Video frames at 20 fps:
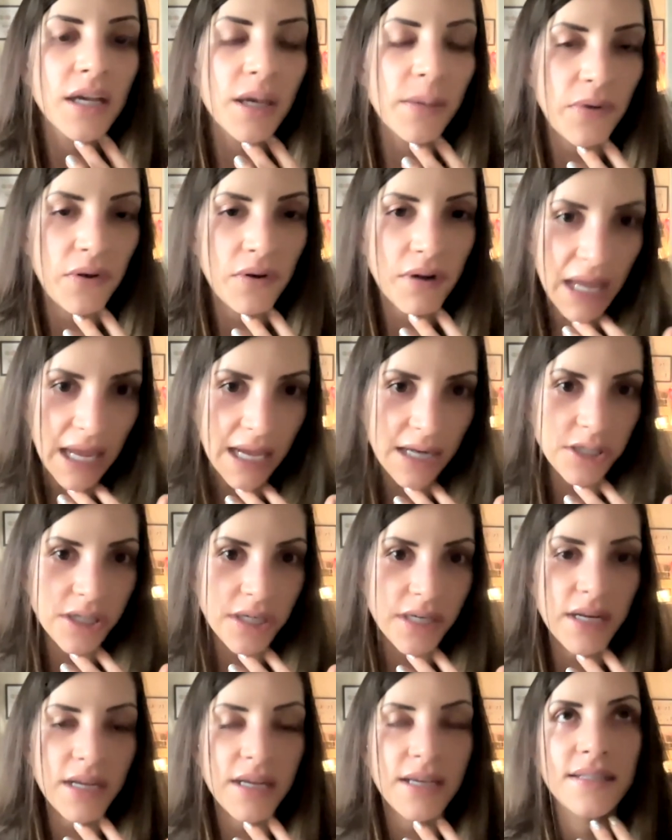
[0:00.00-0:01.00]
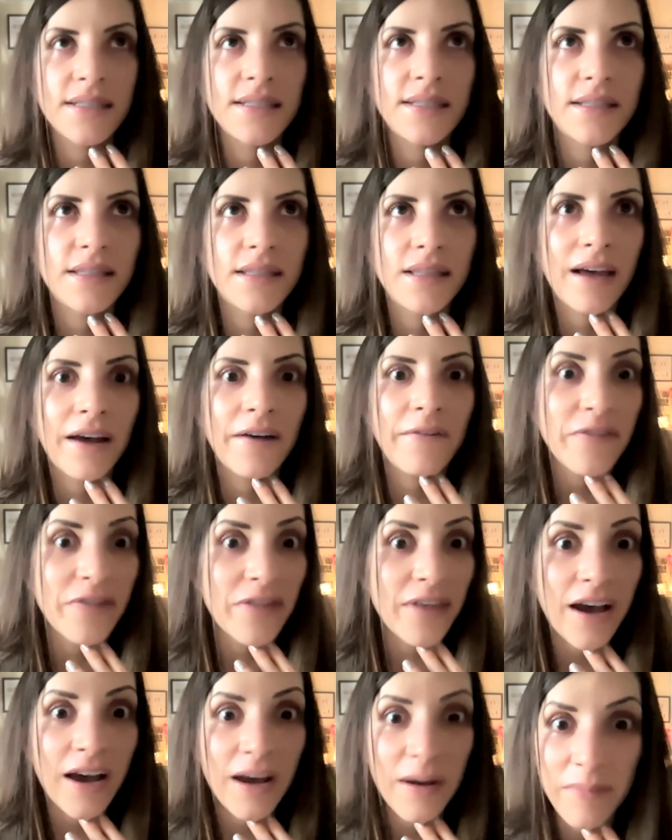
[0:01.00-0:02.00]
Communication is
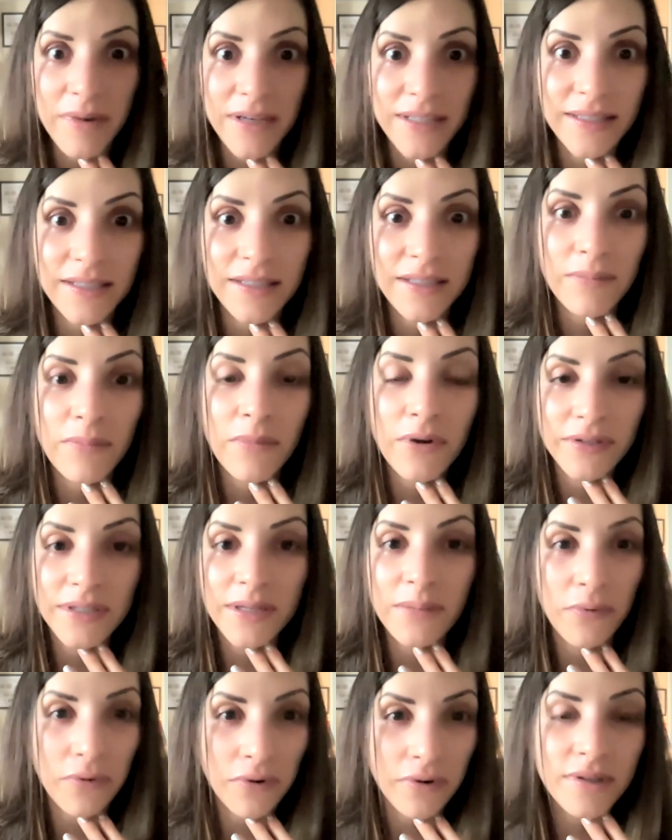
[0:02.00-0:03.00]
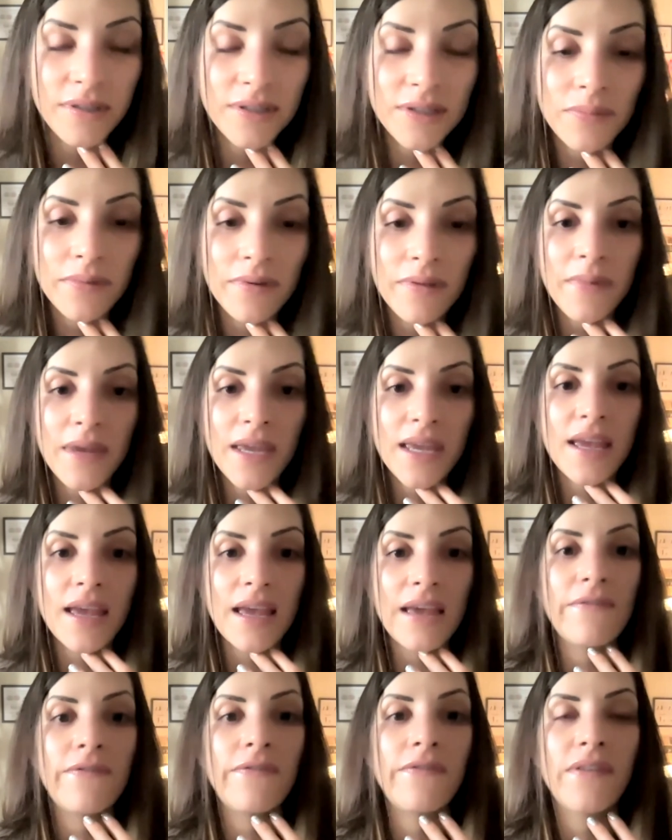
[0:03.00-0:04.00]
of the utmost most importance with
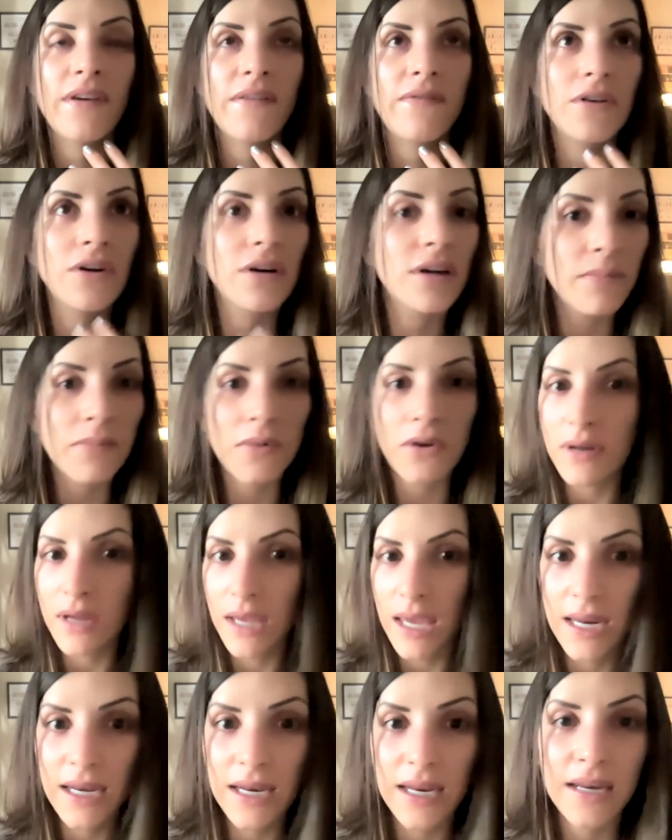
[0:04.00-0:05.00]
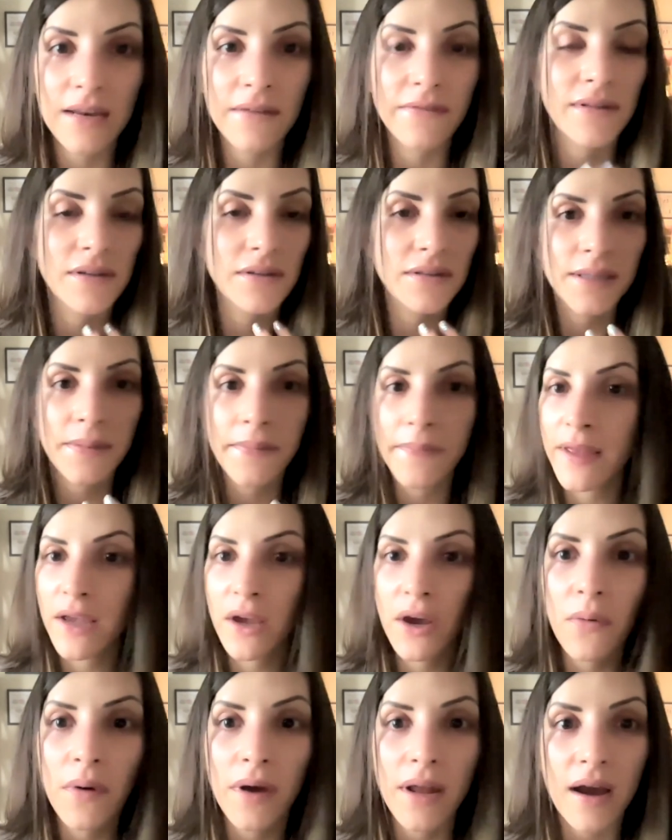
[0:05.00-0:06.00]
me if if you're communicating if there's
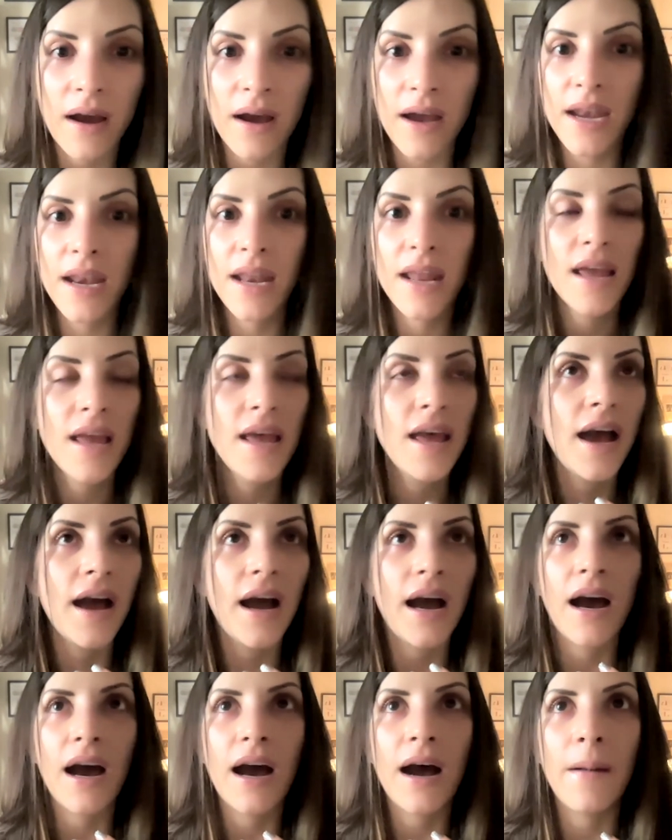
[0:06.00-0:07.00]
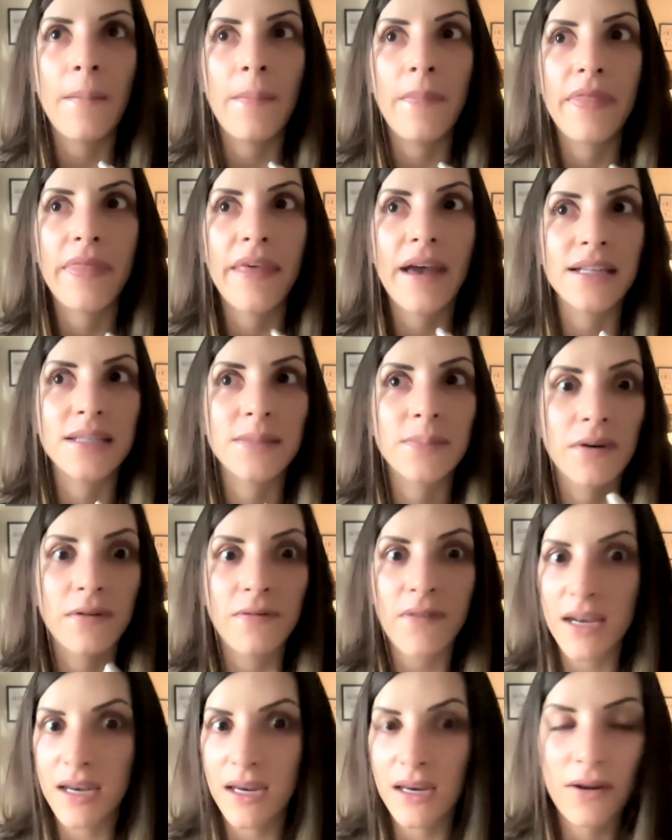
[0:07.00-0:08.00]
something going on um, that's
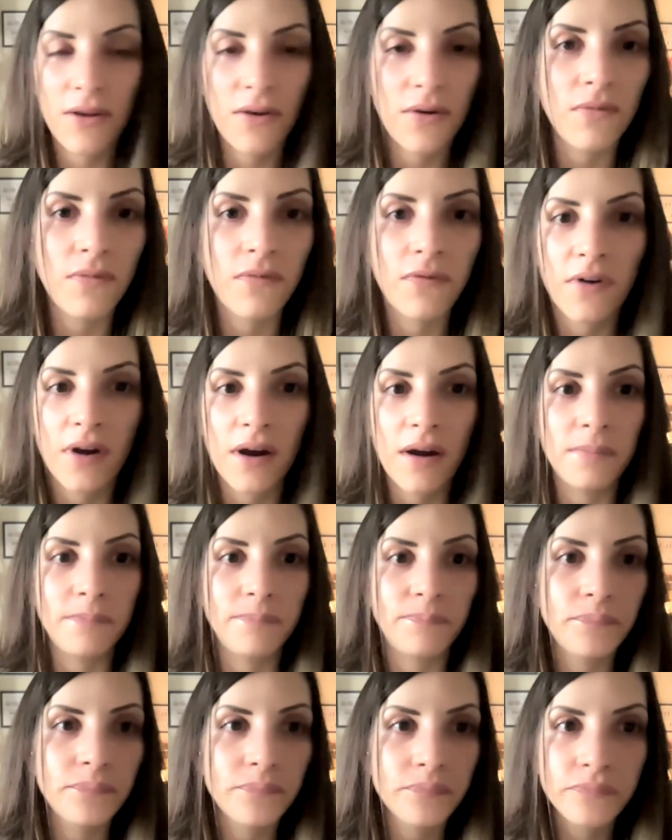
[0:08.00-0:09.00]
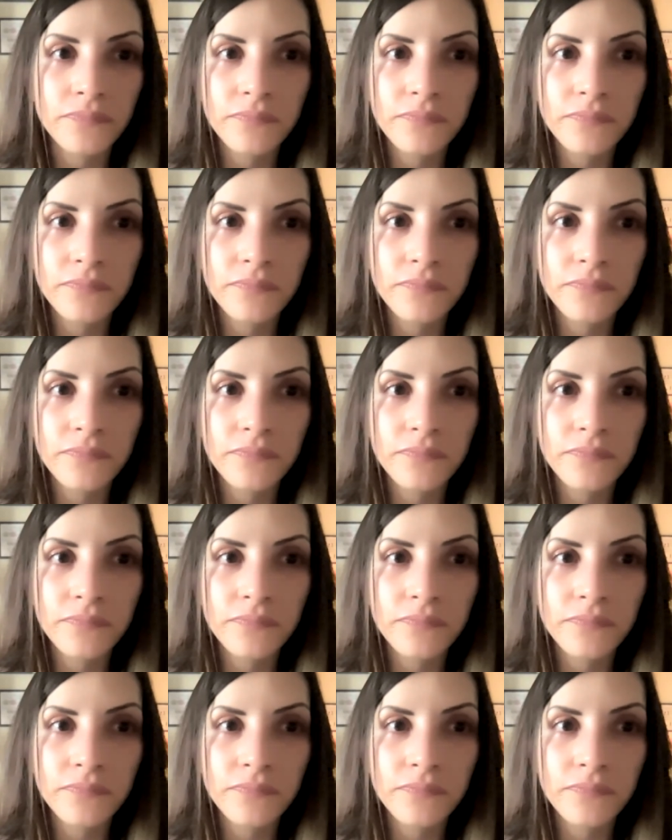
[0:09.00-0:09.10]
preventing you from